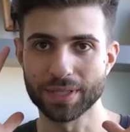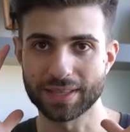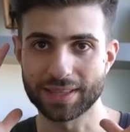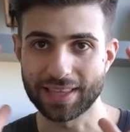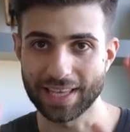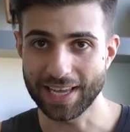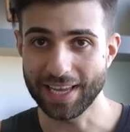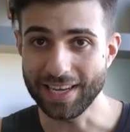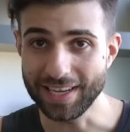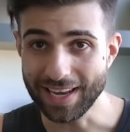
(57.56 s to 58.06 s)
but
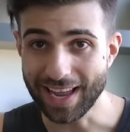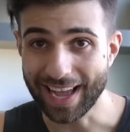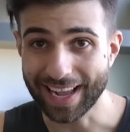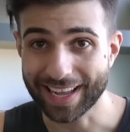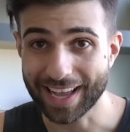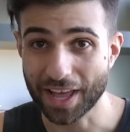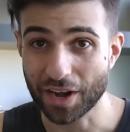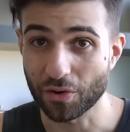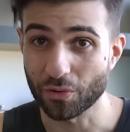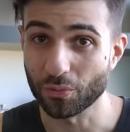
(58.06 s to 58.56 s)
then I
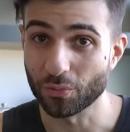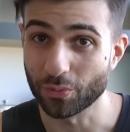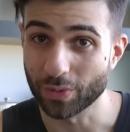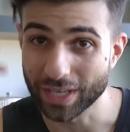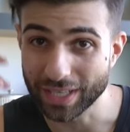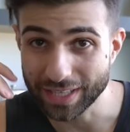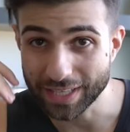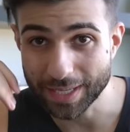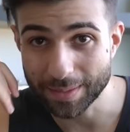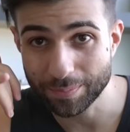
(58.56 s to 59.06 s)
got a
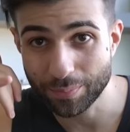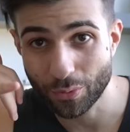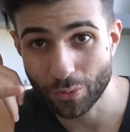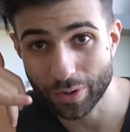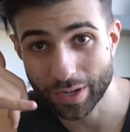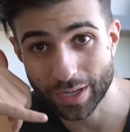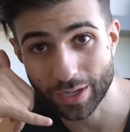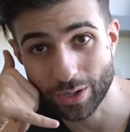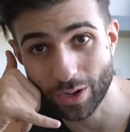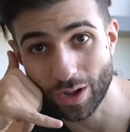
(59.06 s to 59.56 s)
really
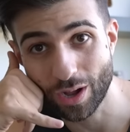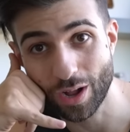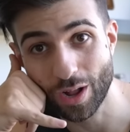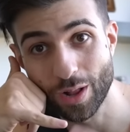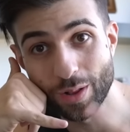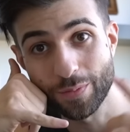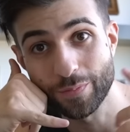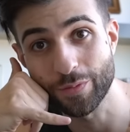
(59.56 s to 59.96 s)
important call